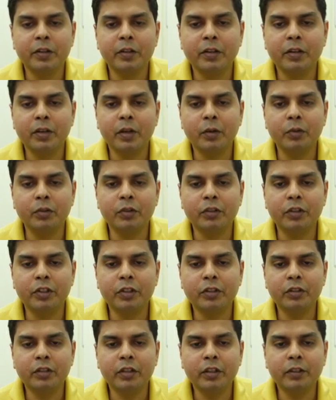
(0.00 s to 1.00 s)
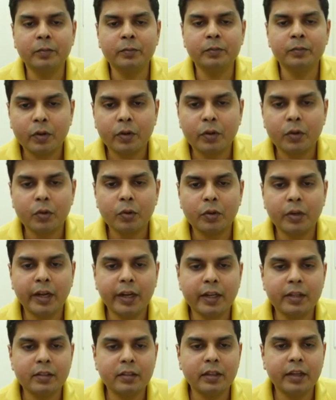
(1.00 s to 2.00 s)
Now this thing, so
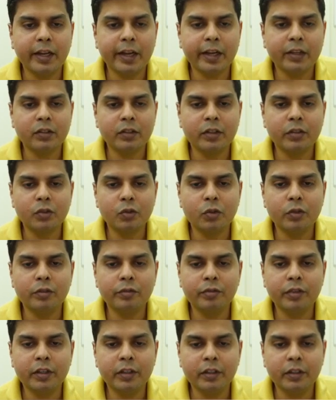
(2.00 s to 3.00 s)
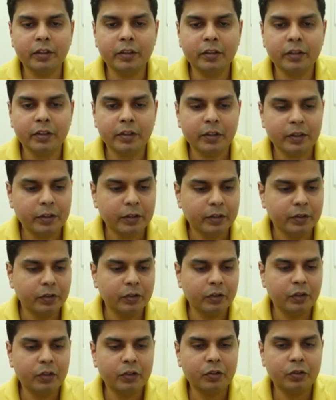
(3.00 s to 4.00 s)
as x tends to infinity,
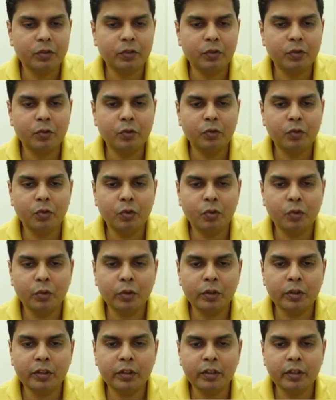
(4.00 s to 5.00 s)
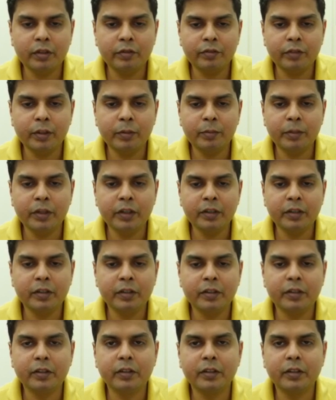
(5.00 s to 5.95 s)
this whole thing will be